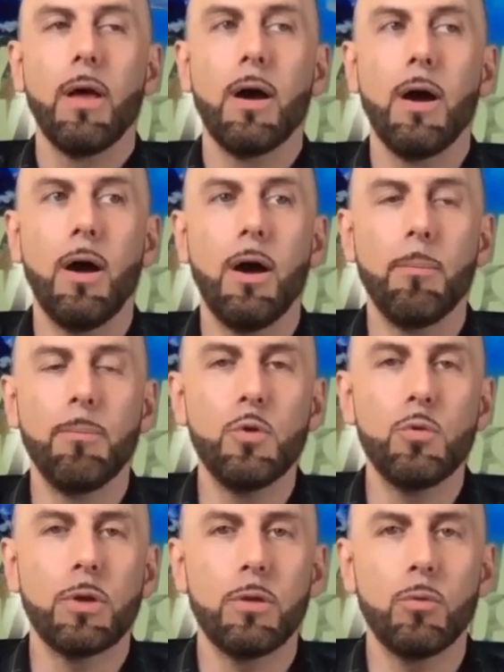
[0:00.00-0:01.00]
You
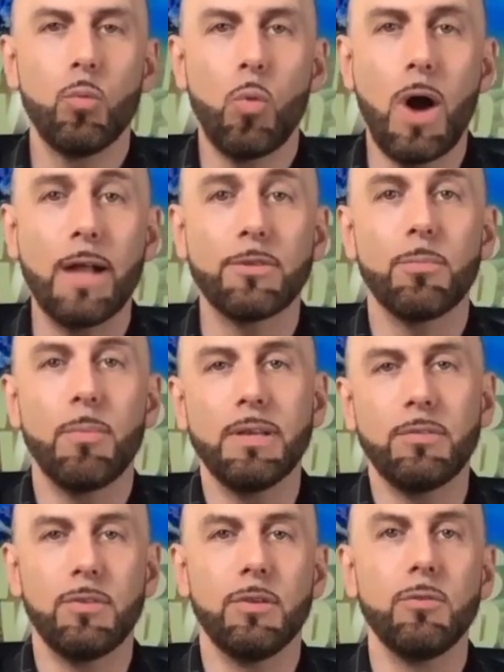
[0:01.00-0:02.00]
can watch my
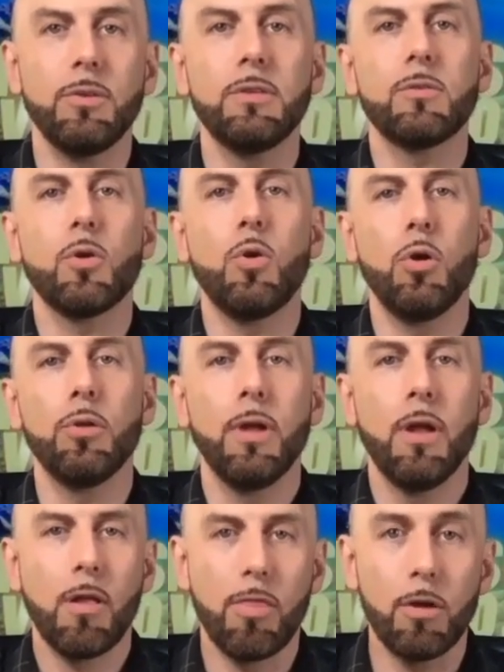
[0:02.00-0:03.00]
series called
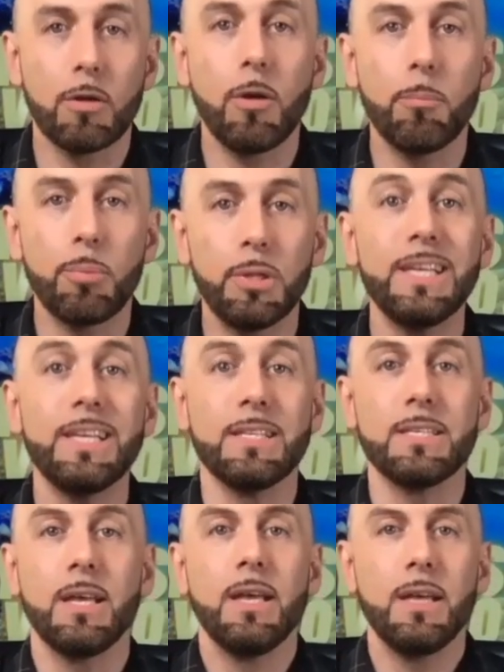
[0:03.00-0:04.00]
The Complete
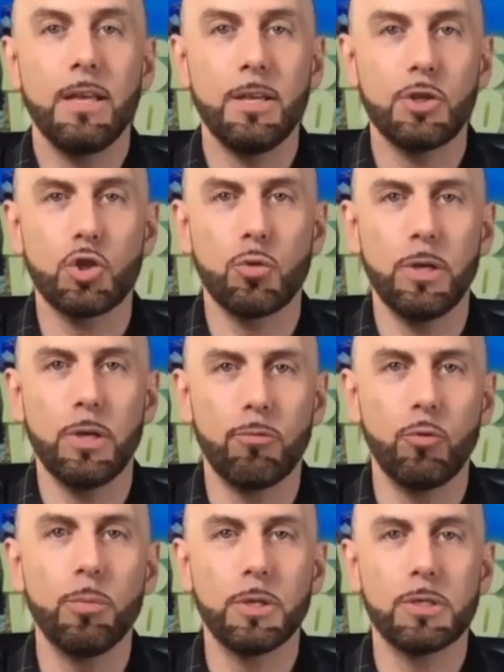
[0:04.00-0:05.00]
History of
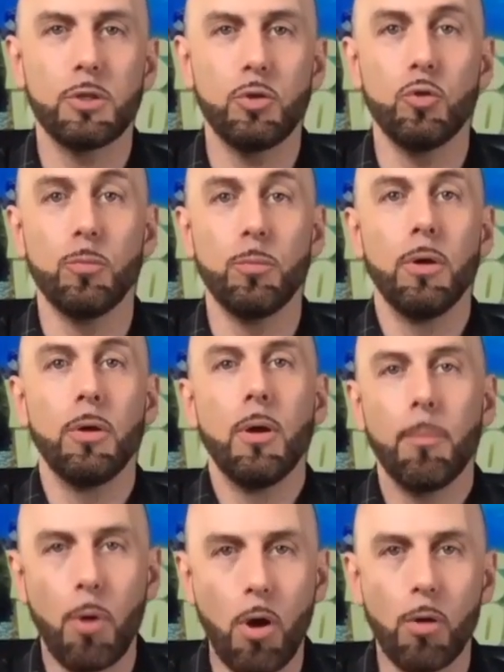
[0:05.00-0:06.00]
Rubik's Cube,
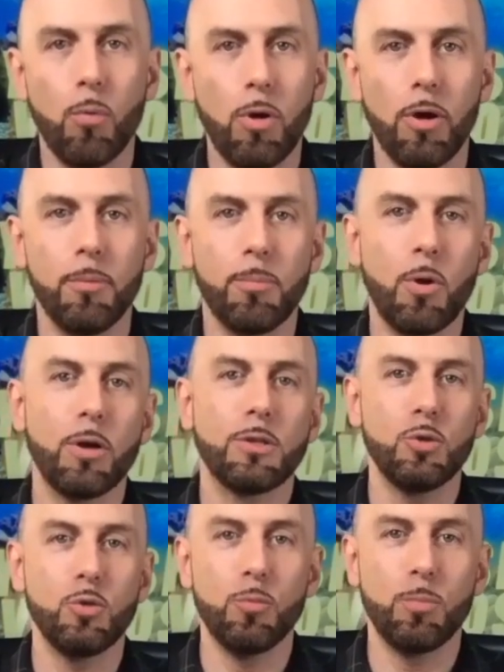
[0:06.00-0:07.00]
Part 1, Part
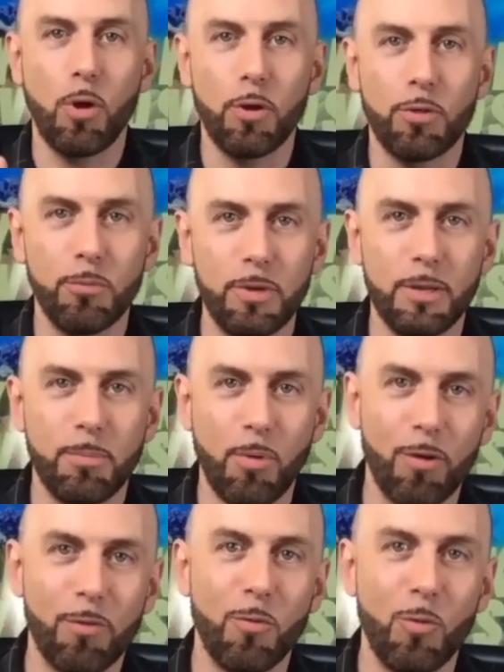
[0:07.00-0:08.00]
2, Part 3,
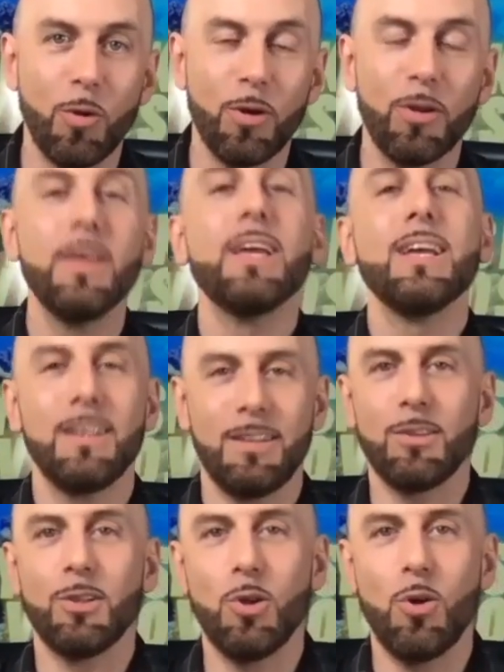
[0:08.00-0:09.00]
Part 4. It's
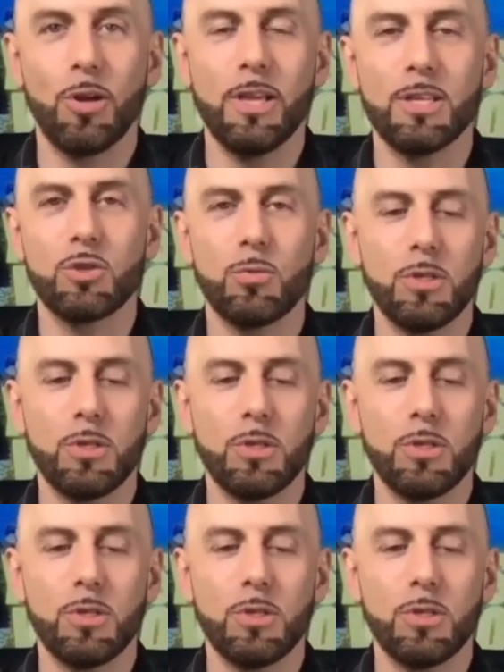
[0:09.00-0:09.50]
a long history.